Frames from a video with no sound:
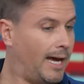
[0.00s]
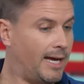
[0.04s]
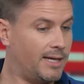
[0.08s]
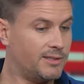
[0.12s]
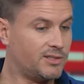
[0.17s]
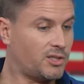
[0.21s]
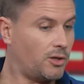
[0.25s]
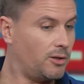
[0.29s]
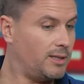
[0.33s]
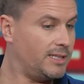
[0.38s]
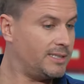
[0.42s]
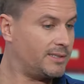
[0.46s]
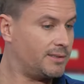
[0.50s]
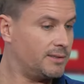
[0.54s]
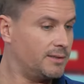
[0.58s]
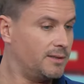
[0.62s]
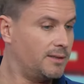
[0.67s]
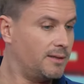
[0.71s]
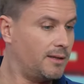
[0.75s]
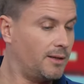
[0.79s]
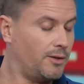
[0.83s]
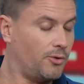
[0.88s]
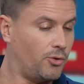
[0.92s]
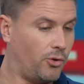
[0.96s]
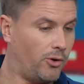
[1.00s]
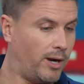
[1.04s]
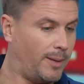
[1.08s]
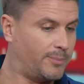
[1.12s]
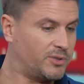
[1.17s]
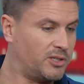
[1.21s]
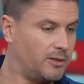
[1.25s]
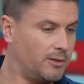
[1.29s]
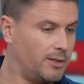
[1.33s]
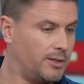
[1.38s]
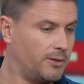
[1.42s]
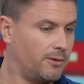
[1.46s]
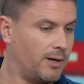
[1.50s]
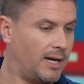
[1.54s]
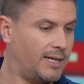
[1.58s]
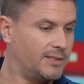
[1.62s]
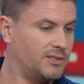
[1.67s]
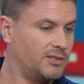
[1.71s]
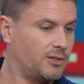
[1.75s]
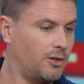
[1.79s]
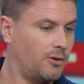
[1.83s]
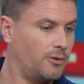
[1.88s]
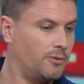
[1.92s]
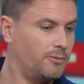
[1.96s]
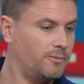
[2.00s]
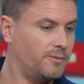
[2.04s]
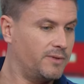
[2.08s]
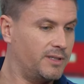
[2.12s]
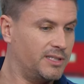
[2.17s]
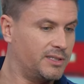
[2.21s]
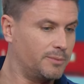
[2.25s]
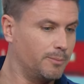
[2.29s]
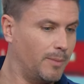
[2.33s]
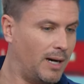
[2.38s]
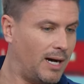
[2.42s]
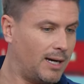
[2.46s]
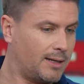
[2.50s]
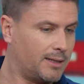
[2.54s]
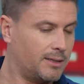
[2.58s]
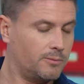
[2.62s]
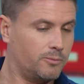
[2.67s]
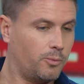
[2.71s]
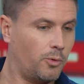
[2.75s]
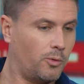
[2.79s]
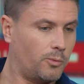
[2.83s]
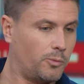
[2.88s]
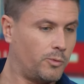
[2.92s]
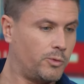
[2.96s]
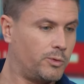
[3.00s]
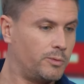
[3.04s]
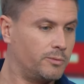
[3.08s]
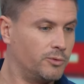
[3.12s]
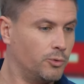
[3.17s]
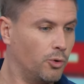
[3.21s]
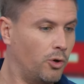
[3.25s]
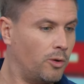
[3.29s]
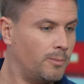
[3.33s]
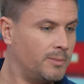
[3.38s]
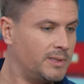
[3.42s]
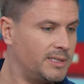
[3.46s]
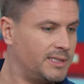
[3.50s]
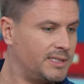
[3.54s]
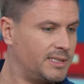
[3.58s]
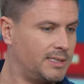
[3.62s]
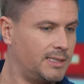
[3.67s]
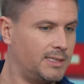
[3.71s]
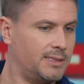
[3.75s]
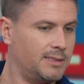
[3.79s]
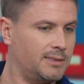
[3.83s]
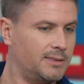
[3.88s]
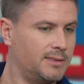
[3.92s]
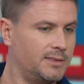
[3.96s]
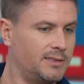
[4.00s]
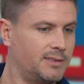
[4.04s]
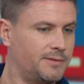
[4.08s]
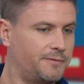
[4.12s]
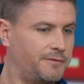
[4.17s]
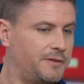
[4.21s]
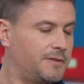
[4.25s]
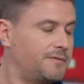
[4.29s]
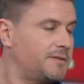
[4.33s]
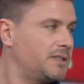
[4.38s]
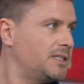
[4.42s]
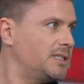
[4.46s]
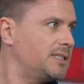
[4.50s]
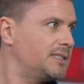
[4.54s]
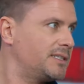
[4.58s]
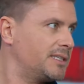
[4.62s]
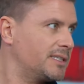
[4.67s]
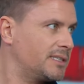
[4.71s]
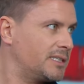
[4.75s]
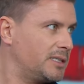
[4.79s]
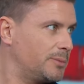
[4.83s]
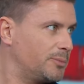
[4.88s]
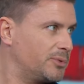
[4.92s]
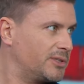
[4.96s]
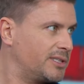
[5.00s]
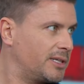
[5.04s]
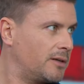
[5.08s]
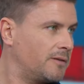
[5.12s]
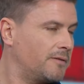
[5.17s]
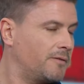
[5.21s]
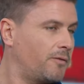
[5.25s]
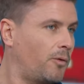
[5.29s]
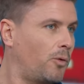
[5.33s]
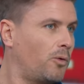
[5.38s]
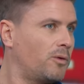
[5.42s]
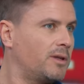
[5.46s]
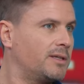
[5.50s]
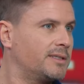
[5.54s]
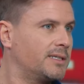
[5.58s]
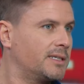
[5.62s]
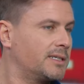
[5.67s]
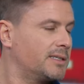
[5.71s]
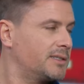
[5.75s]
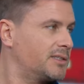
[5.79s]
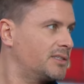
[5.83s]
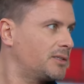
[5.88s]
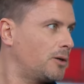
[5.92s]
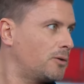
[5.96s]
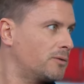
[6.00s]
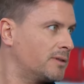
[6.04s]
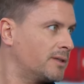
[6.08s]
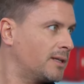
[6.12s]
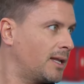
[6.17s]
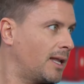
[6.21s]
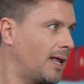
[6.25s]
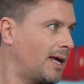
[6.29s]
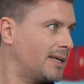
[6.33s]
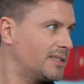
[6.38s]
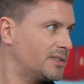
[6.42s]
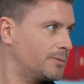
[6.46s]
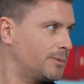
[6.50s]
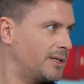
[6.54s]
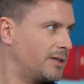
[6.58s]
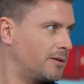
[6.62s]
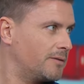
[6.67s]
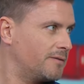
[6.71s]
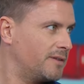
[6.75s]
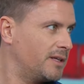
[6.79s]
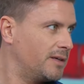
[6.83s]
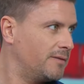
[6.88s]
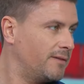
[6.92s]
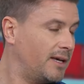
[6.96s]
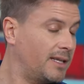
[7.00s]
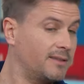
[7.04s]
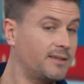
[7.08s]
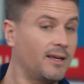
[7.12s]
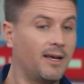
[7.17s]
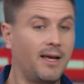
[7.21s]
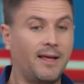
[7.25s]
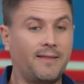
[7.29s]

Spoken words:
So listen, you're absolutely right. So this market, what we would normally see is 50 to 60% of all the tickets sold in the last week of the event.